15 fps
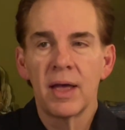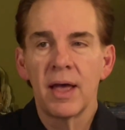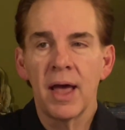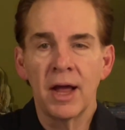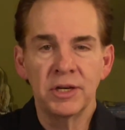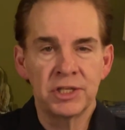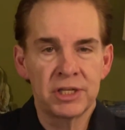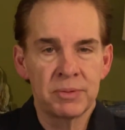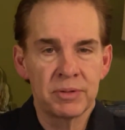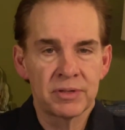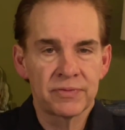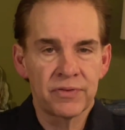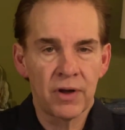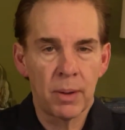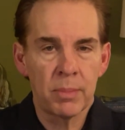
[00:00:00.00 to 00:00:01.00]
And she was
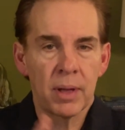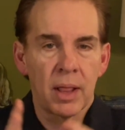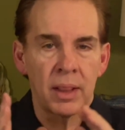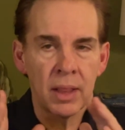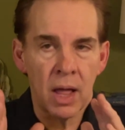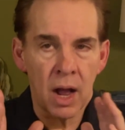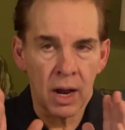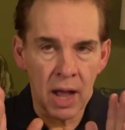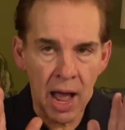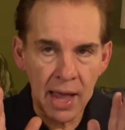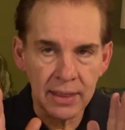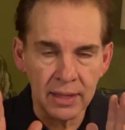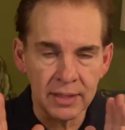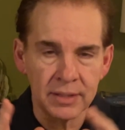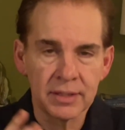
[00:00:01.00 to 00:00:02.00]
from Long
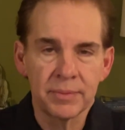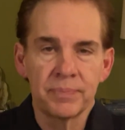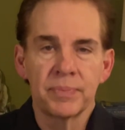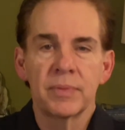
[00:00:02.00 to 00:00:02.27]
Island.